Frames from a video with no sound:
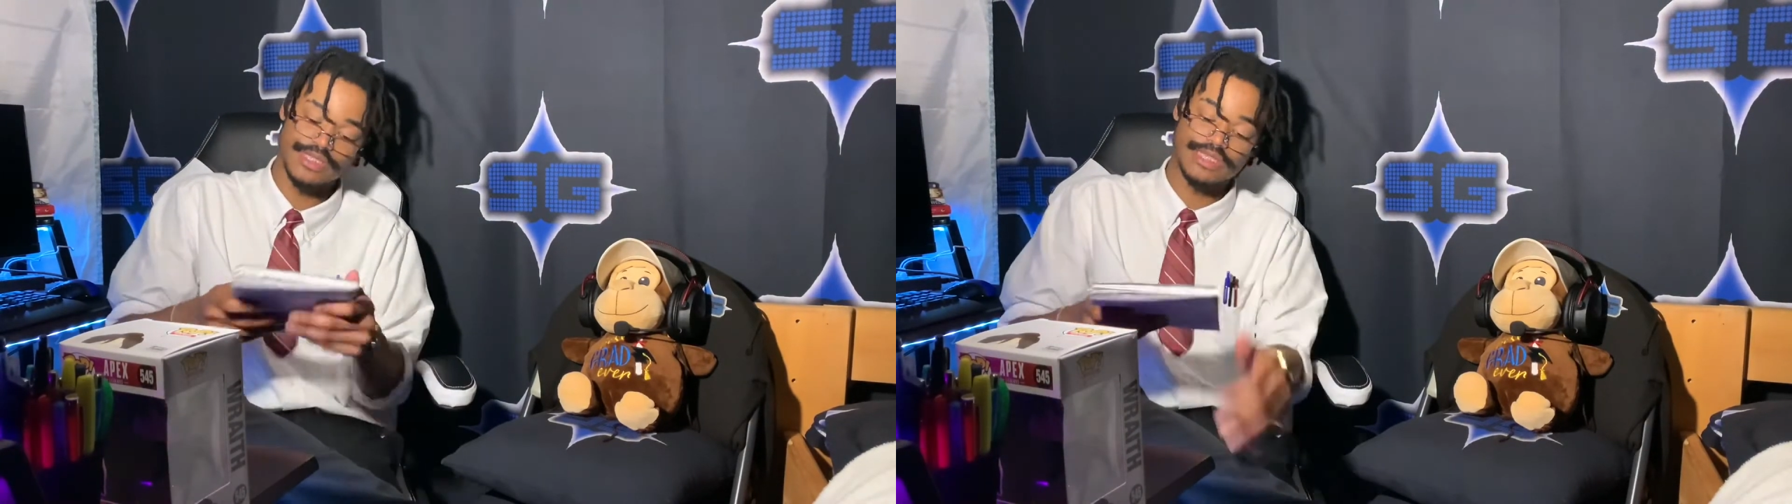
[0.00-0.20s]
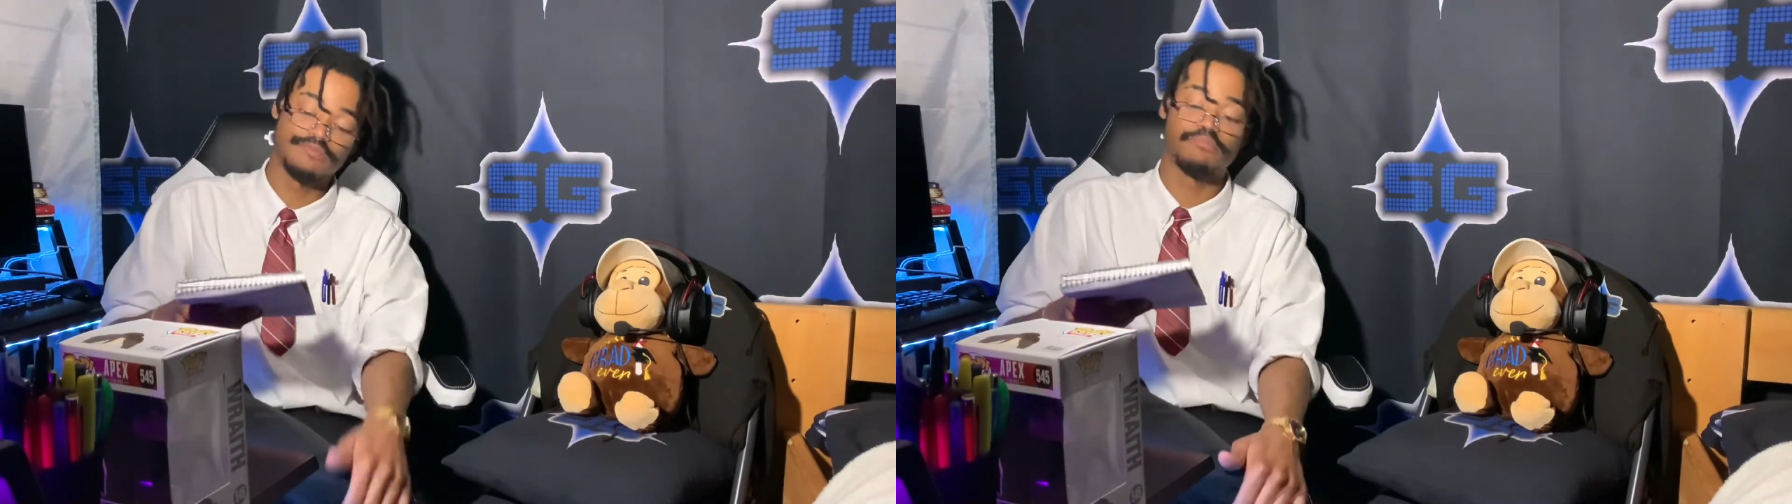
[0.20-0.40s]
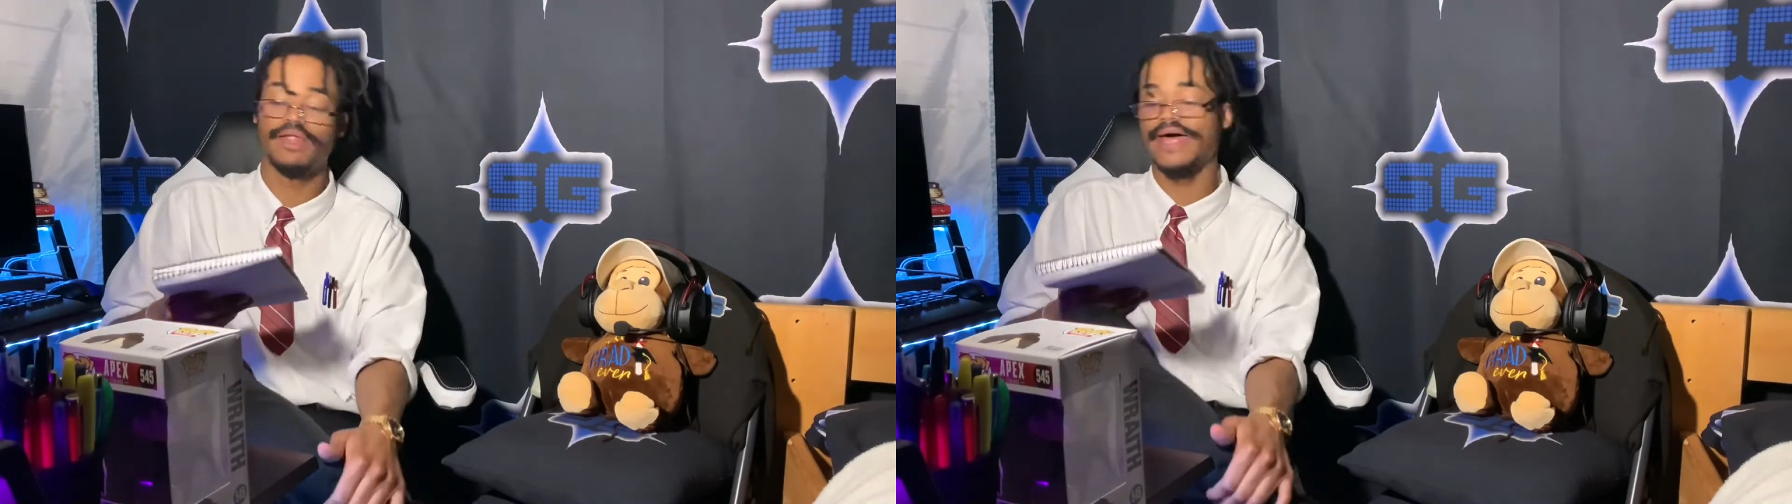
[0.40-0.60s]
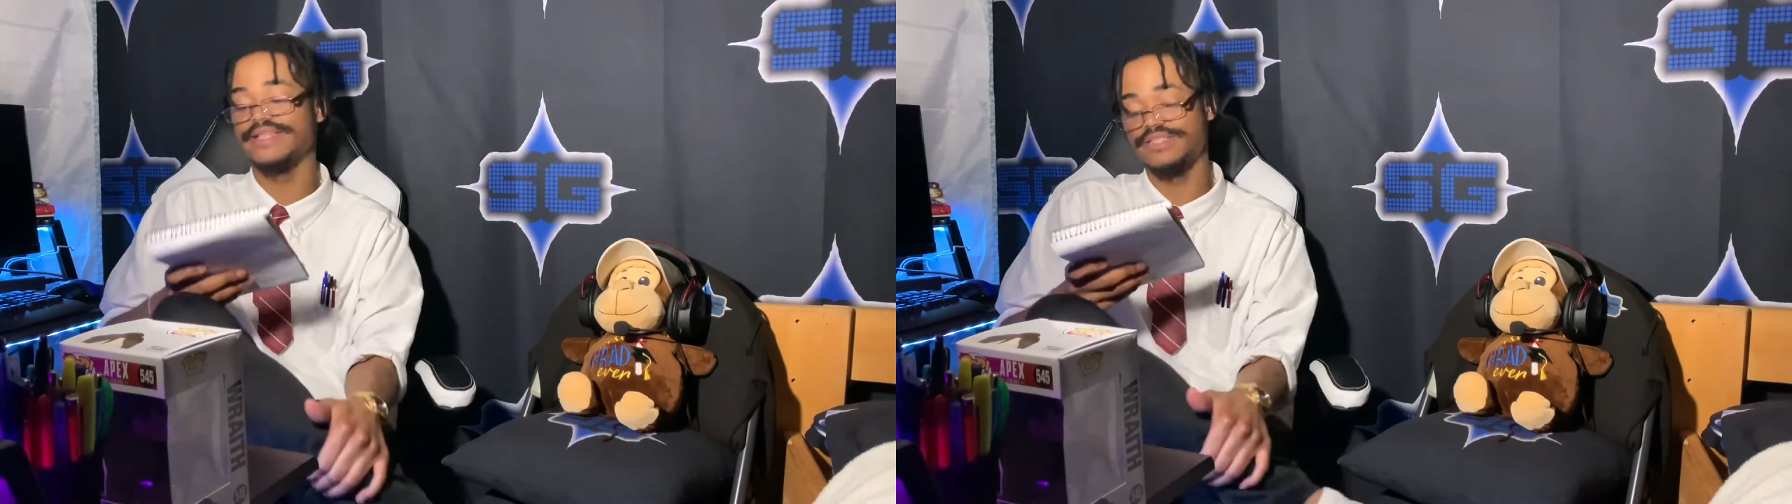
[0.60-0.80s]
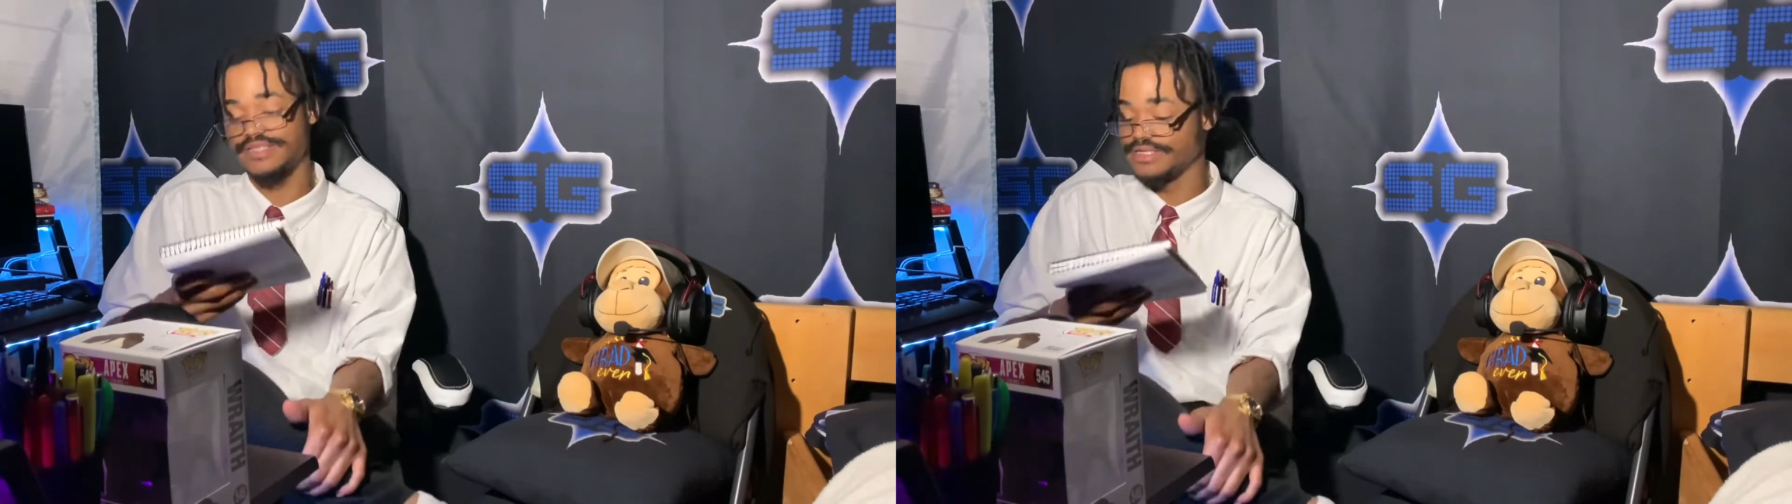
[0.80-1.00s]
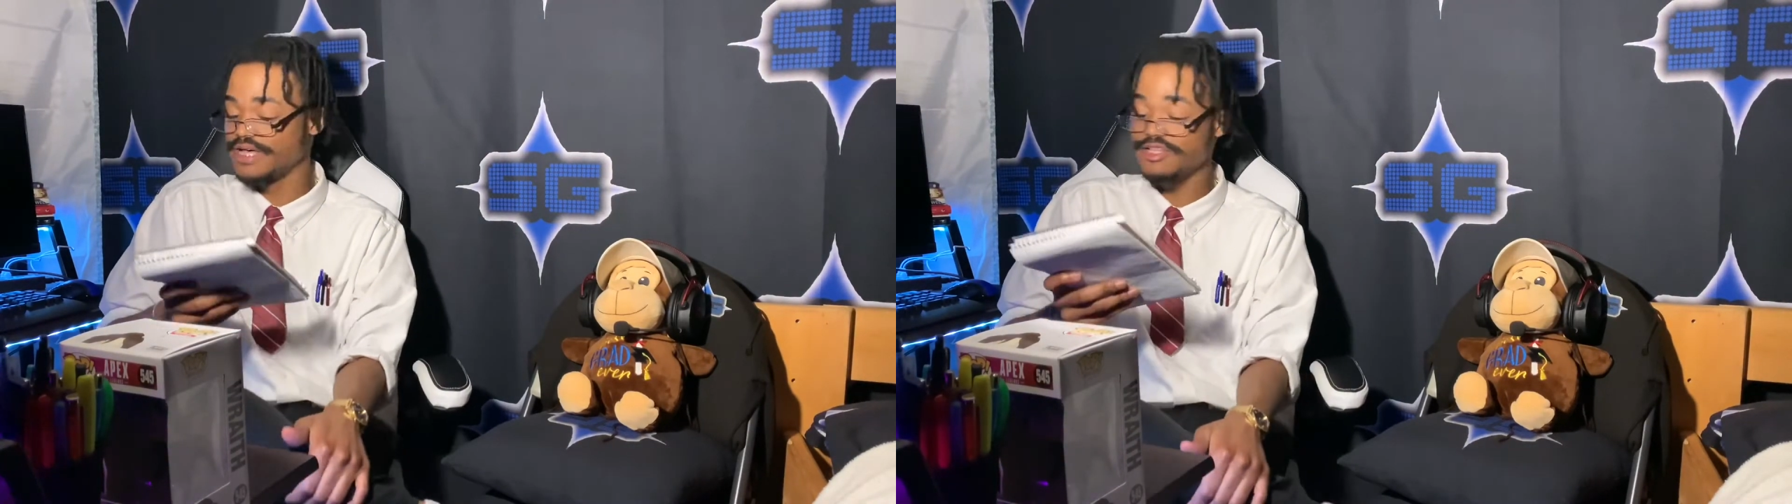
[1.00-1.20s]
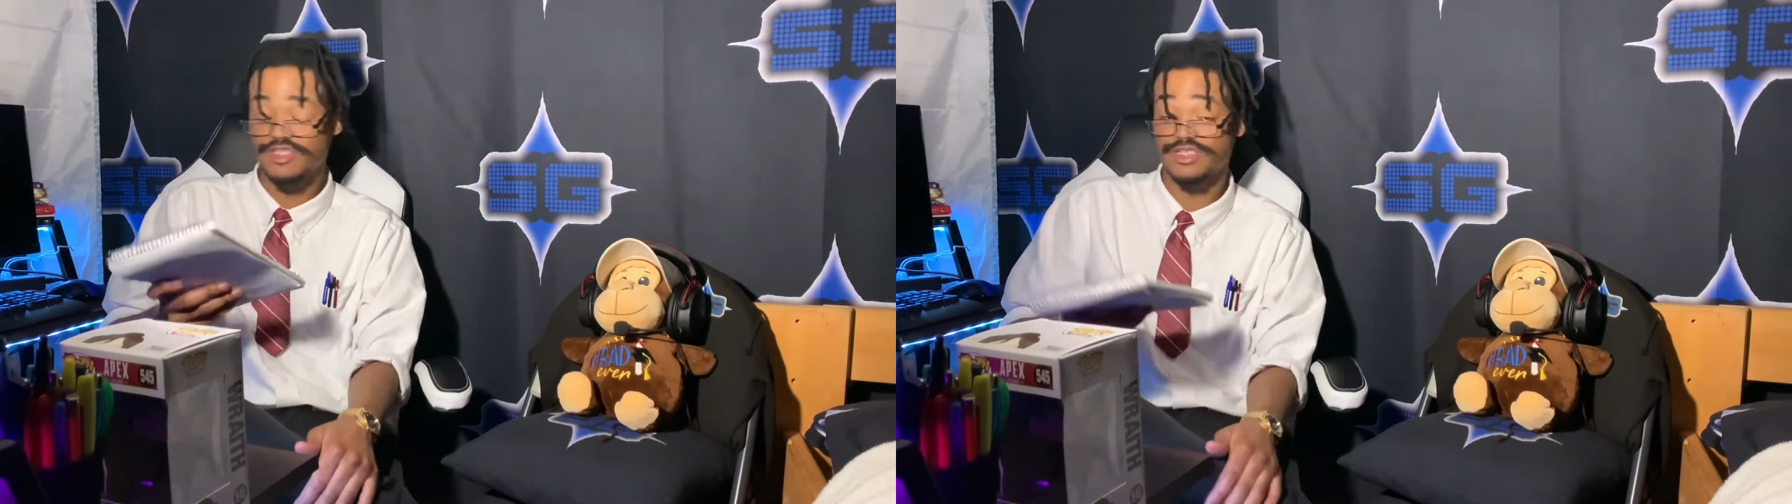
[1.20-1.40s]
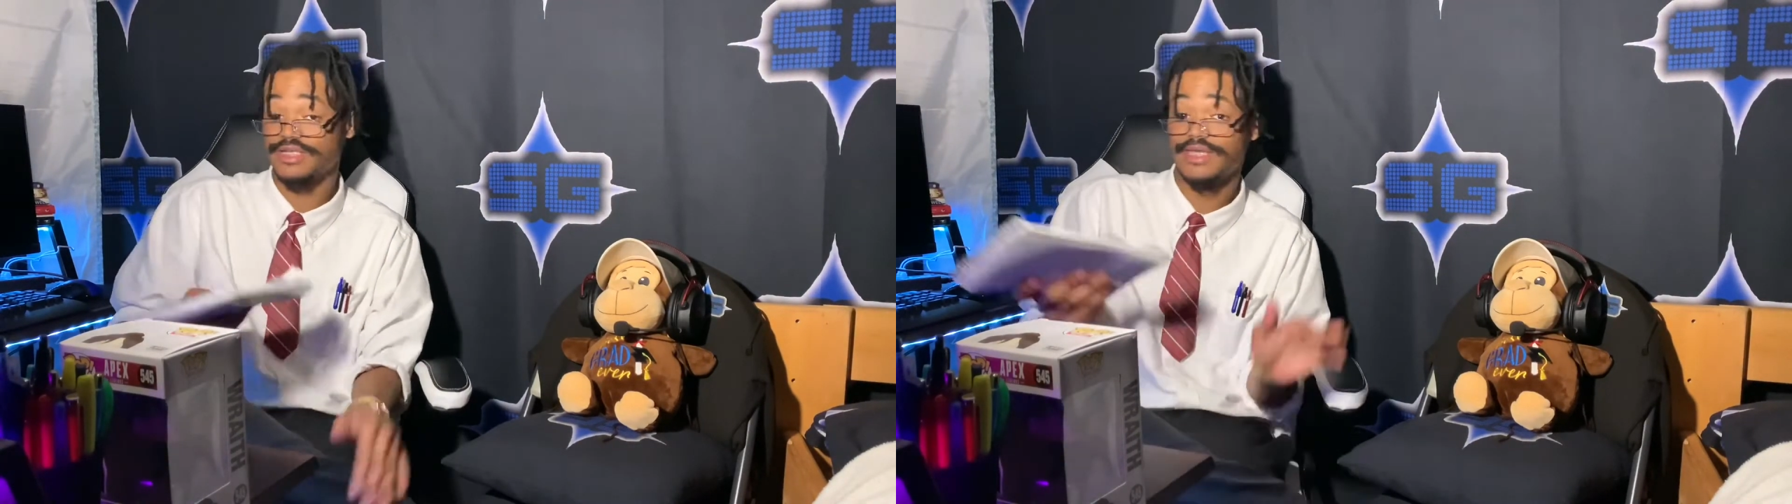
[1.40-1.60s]
eat plants,
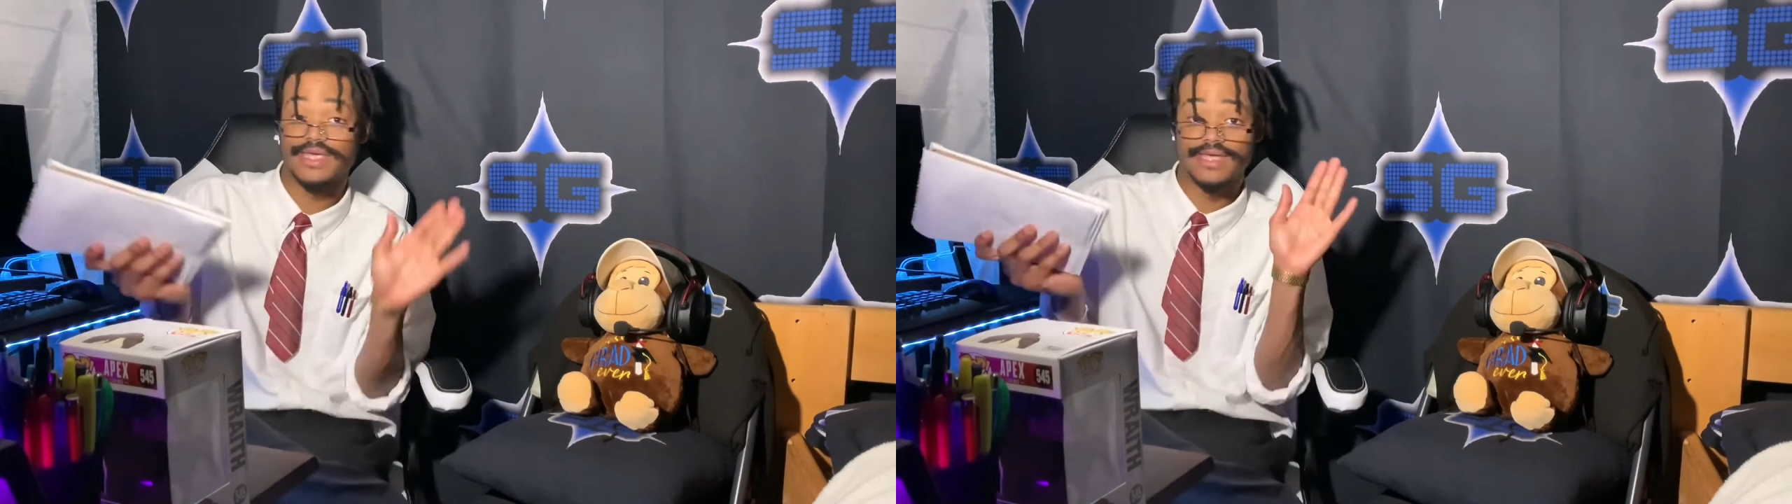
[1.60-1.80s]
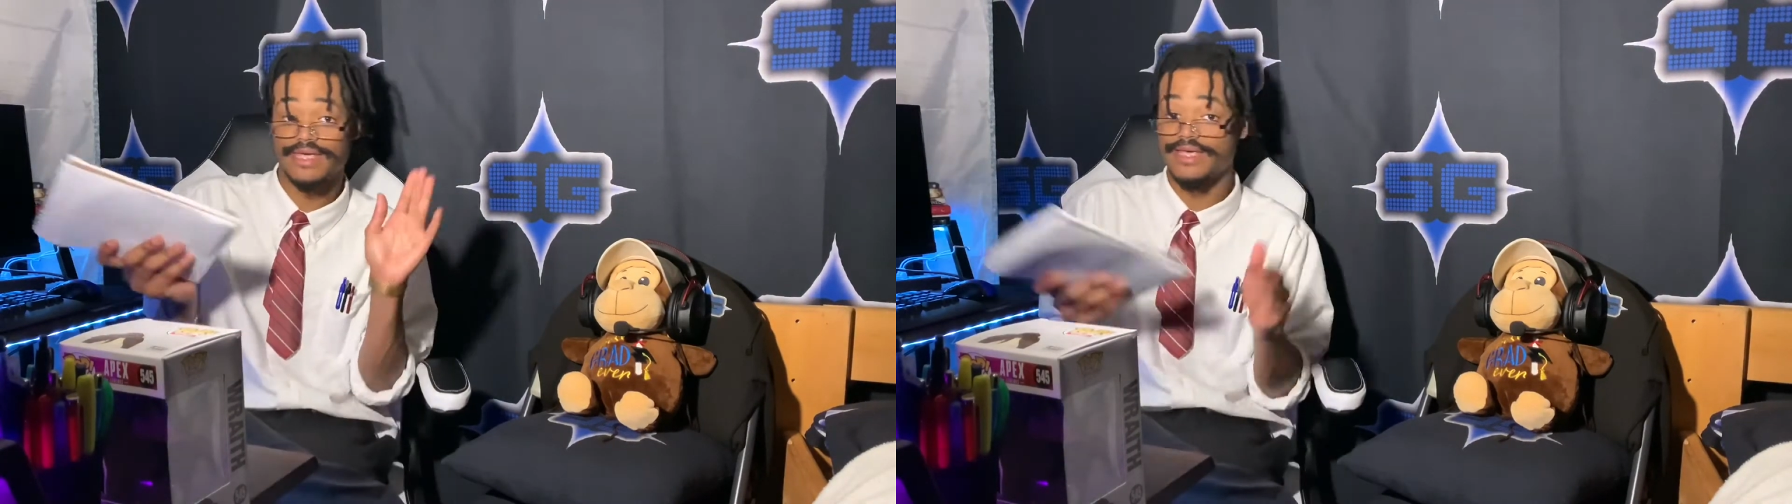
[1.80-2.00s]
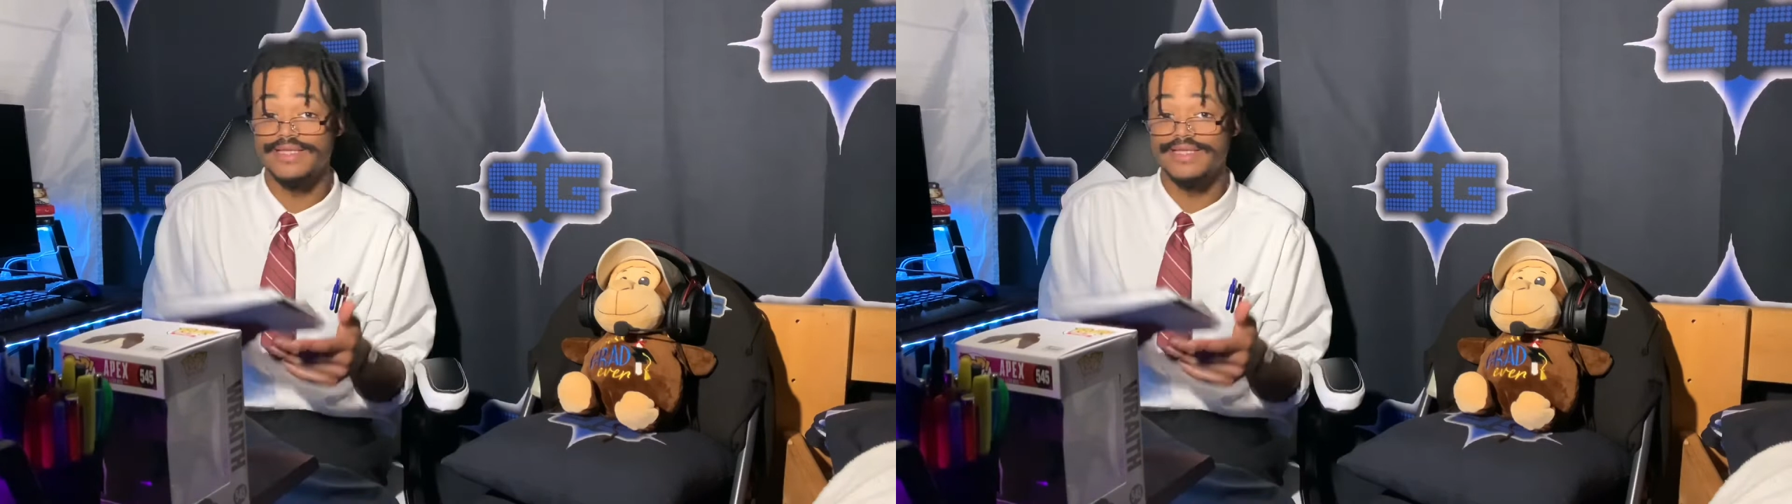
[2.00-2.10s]
nuts, and